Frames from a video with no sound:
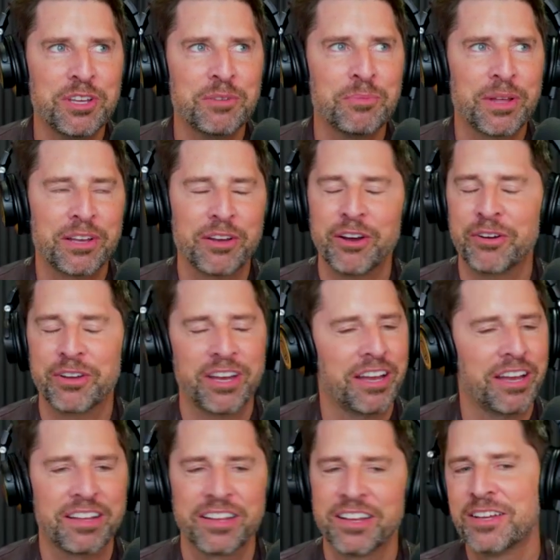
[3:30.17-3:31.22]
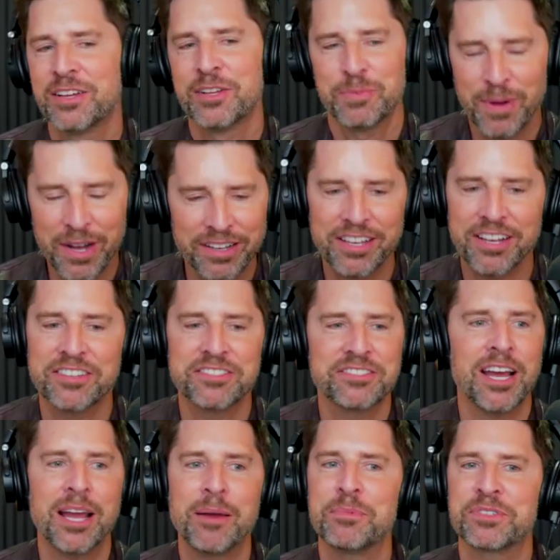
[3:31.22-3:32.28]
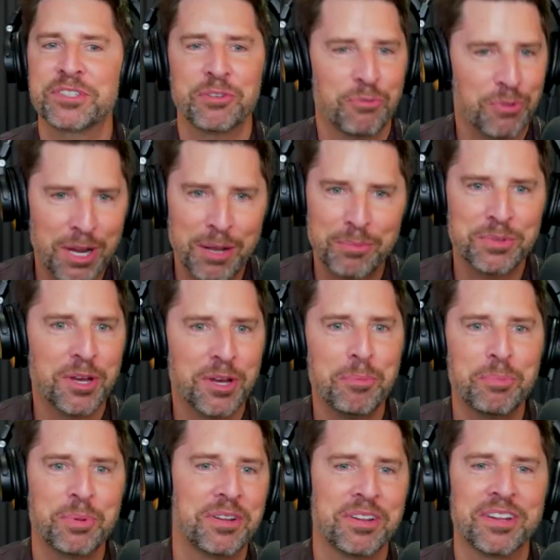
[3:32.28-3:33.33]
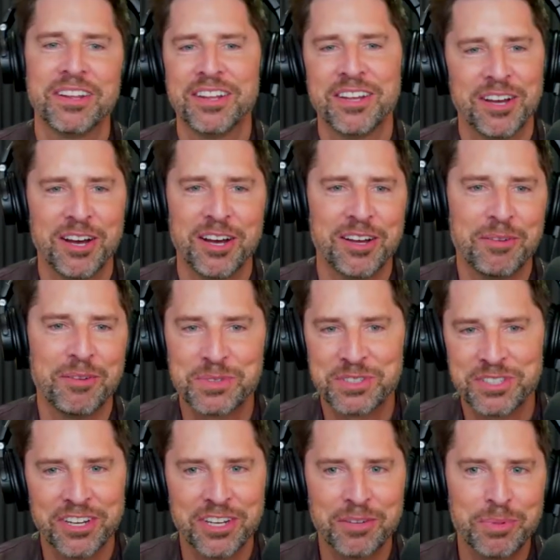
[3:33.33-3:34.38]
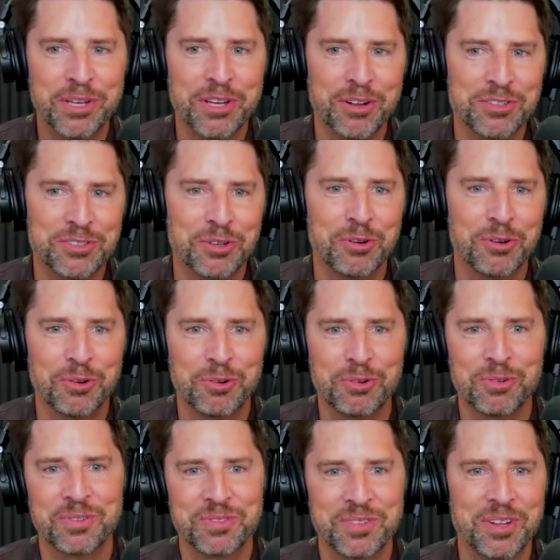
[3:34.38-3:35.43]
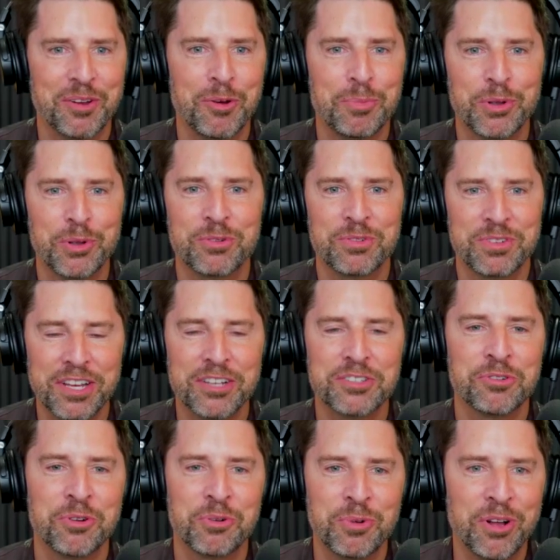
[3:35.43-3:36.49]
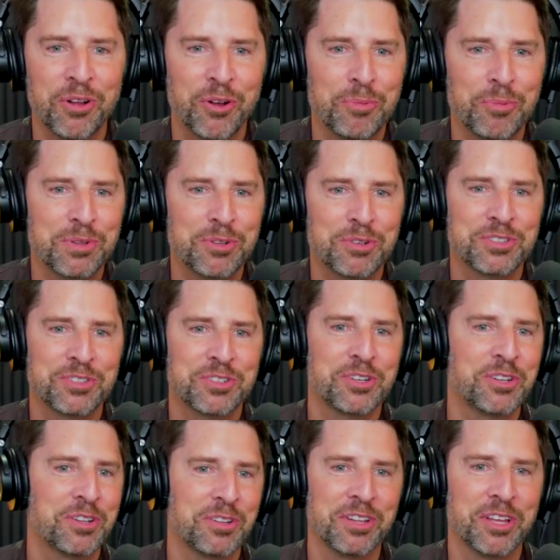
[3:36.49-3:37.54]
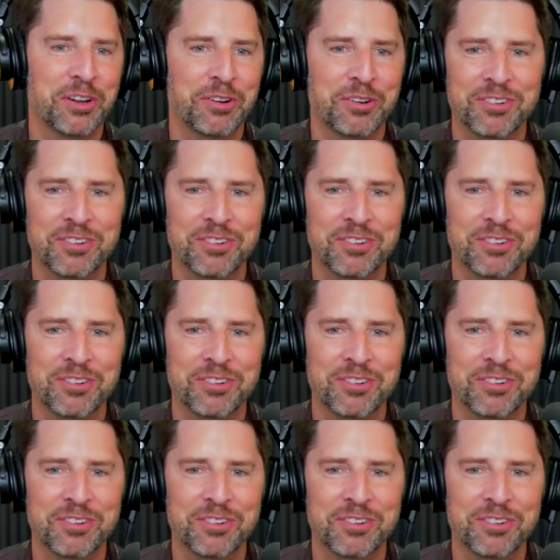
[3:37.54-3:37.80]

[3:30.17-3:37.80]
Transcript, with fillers: I'm like, okay, podcast time. Let's get ramped up, and uh, I'm excited to be here. So I hope your day is going well. I hope it looks good later.